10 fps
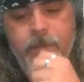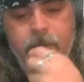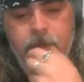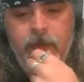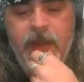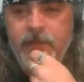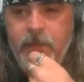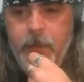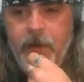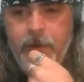Native
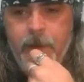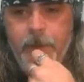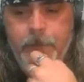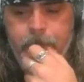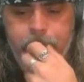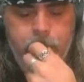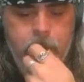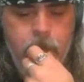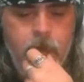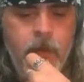America,
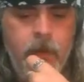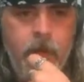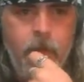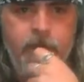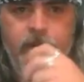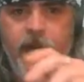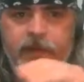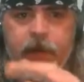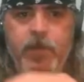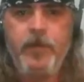which talks
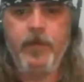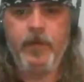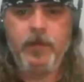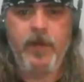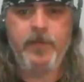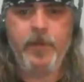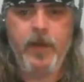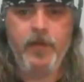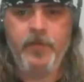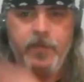about
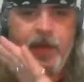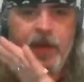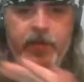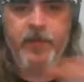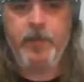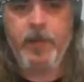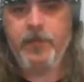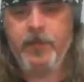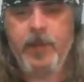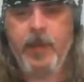all the First Nations
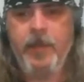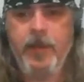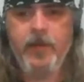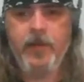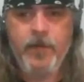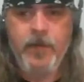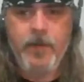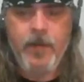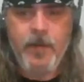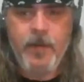peoples that came here
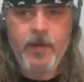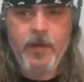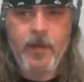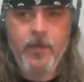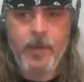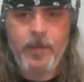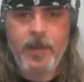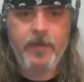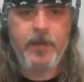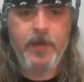way
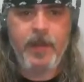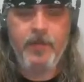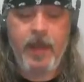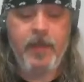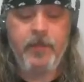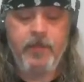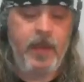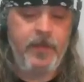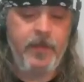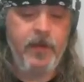back in the day.
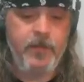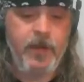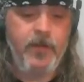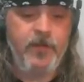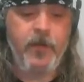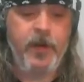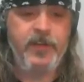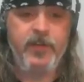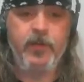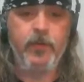And they're
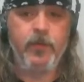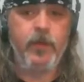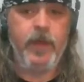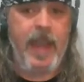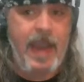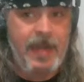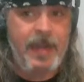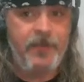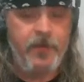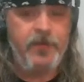referring to
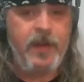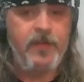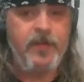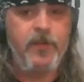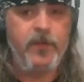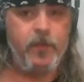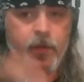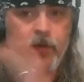any First Nations folks that were north,